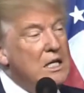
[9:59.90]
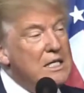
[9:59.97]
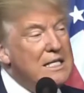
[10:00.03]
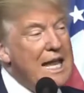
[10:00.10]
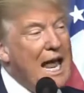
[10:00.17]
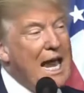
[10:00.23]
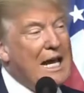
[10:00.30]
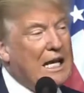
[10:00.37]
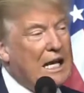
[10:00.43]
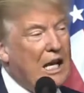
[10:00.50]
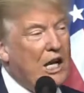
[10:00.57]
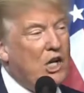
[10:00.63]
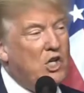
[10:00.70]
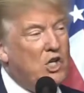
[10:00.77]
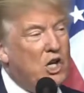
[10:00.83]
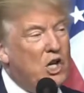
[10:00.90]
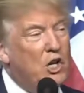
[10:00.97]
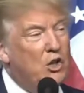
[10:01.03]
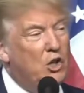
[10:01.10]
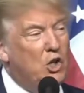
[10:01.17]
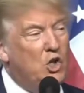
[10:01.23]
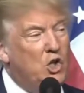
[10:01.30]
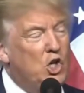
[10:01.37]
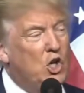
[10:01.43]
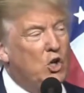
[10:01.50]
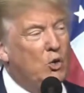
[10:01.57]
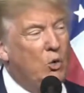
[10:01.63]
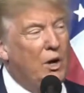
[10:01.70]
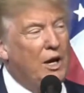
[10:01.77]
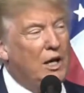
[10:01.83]
dedication, the sheer
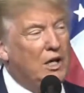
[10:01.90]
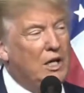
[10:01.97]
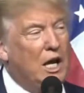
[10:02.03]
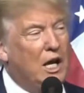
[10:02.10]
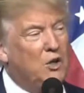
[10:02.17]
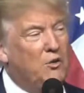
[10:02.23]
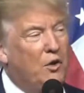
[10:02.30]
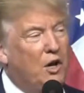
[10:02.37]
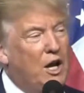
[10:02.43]
grit it takes for a